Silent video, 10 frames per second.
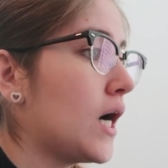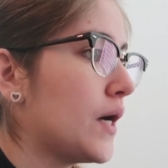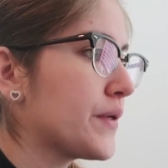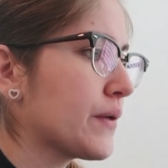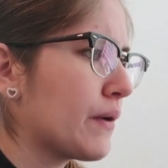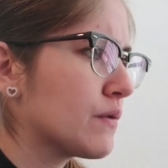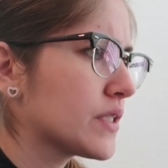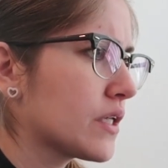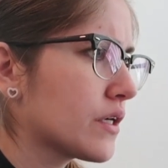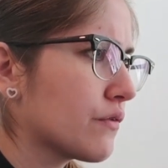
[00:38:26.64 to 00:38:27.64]
Um, anyway, what
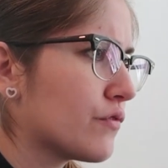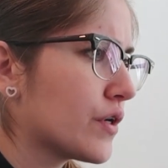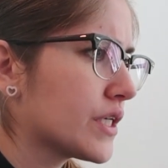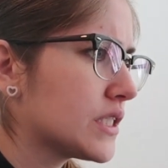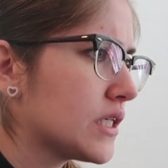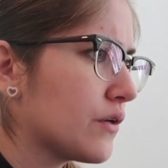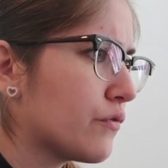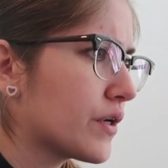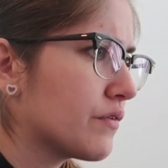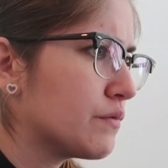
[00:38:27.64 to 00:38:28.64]
was I looking for to see
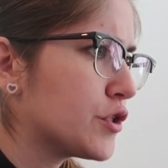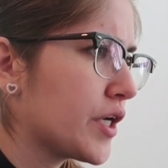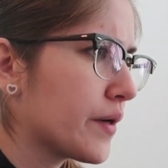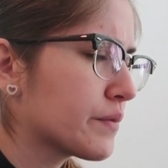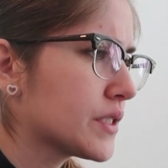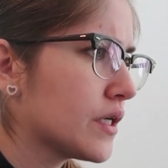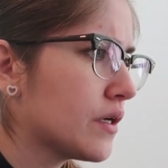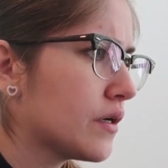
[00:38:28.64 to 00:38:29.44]
if one of them shipped?